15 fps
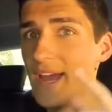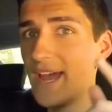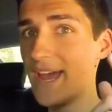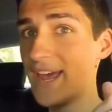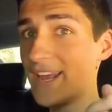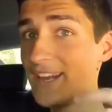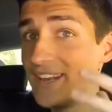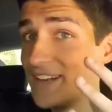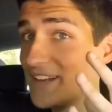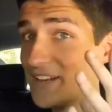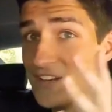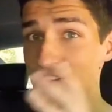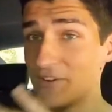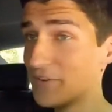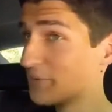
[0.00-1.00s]
and
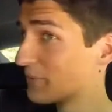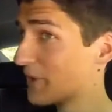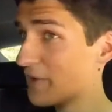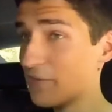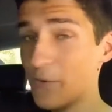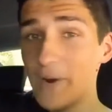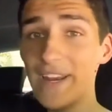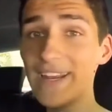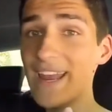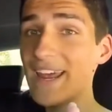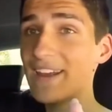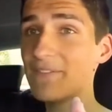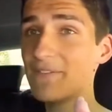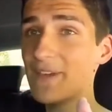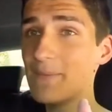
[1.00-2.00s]
you're avoiding
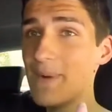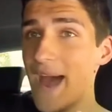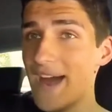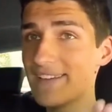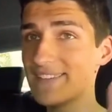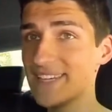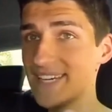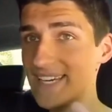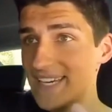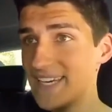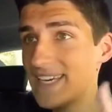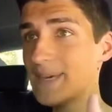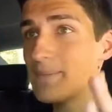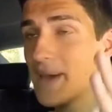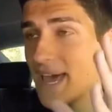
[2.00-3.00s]
negative feedbacks,
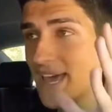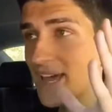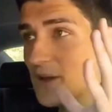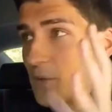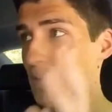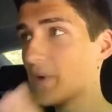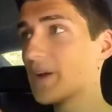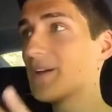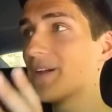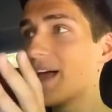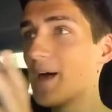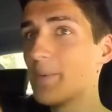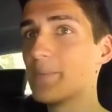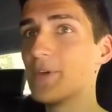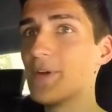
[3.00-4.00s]
eBay will
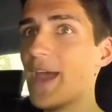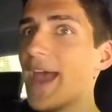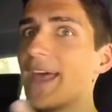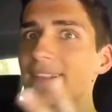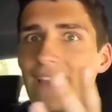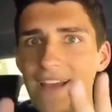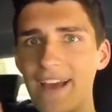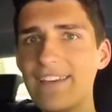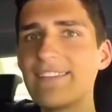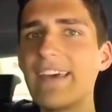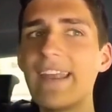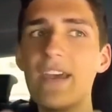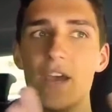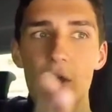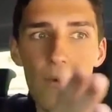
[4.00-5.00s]
help you. And like I
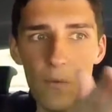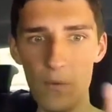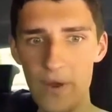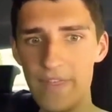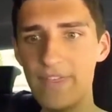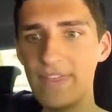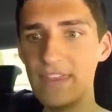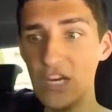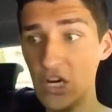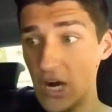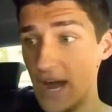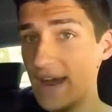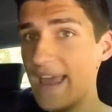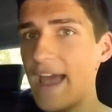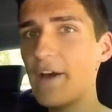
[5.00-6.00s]
said, with your
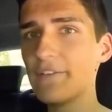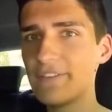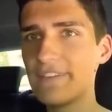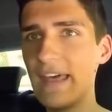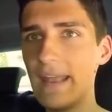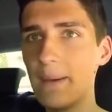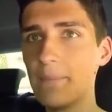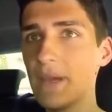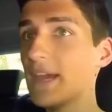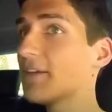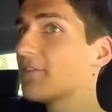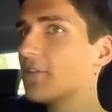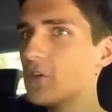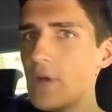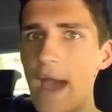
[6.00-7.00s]
account setup,
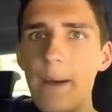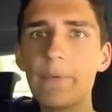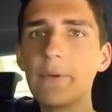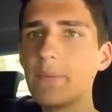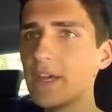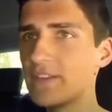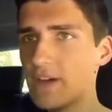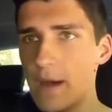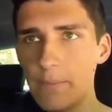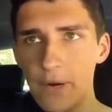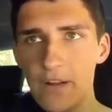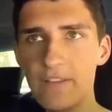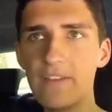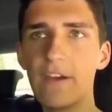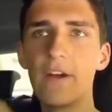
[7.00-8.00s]
if you happen to be a top
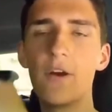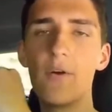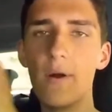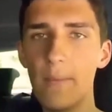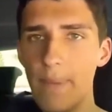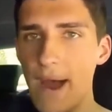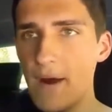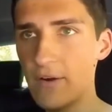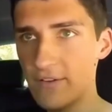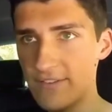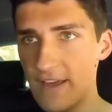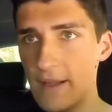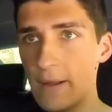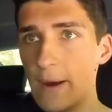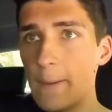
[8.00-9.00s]
rated seller or a power
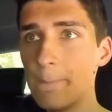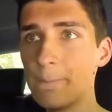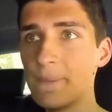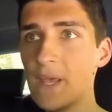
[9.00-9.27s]
seller,